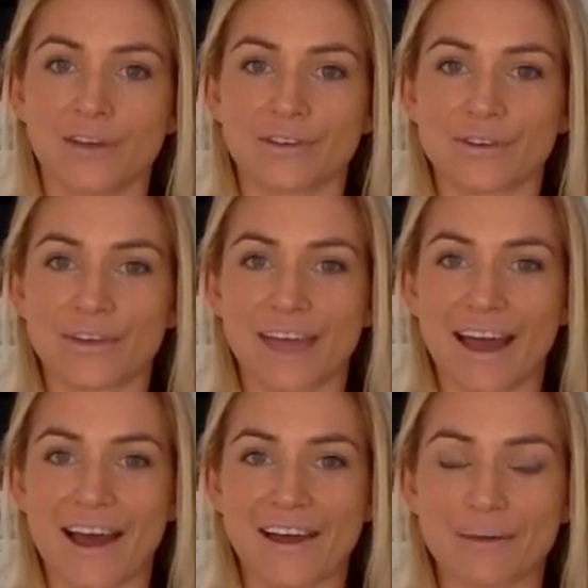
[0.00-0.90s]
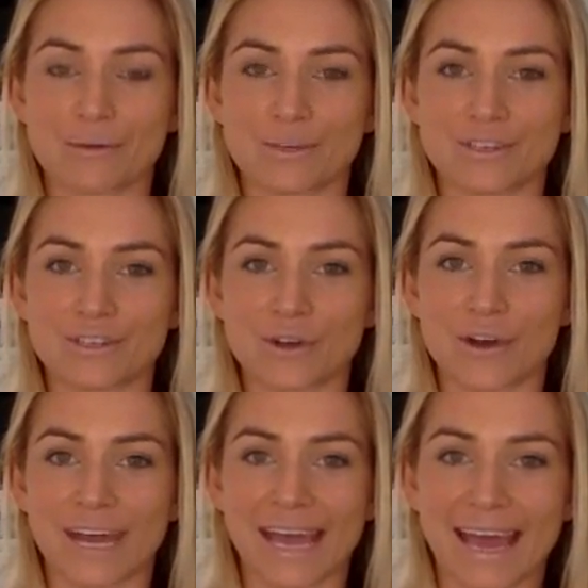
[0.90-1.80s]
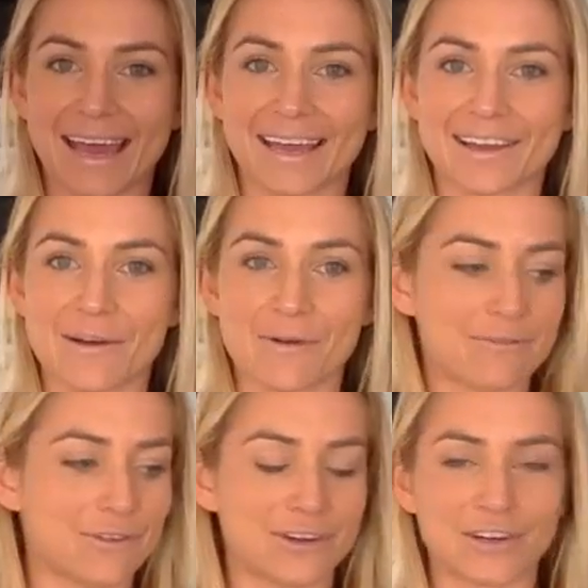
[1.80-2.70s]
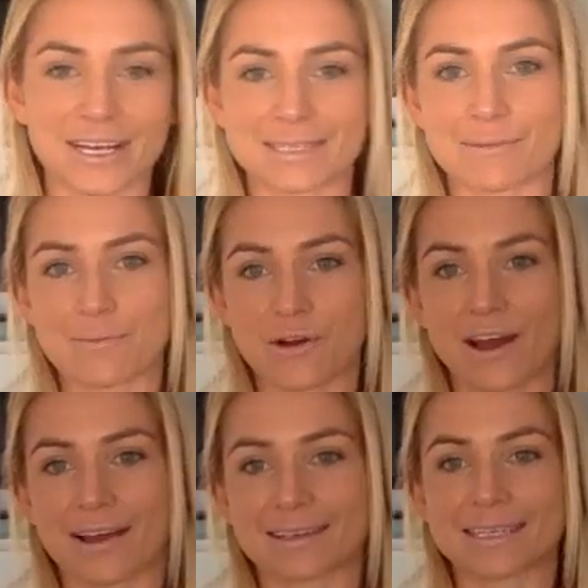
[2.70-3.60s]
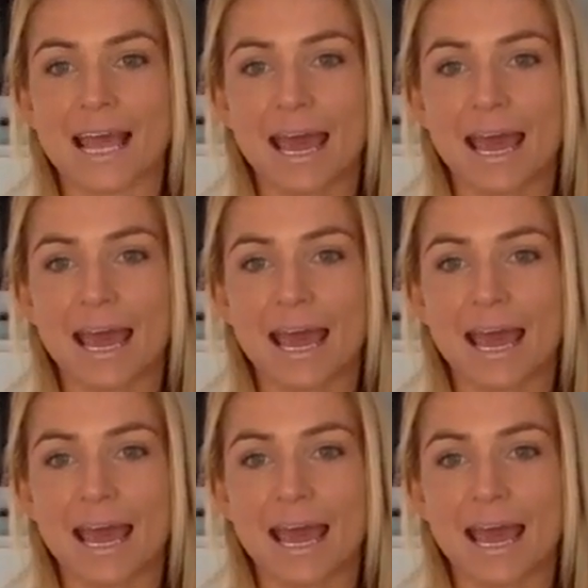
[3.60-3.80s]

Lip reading: So yeah, I hope you enjoy, and can't wait for you to try some of my products.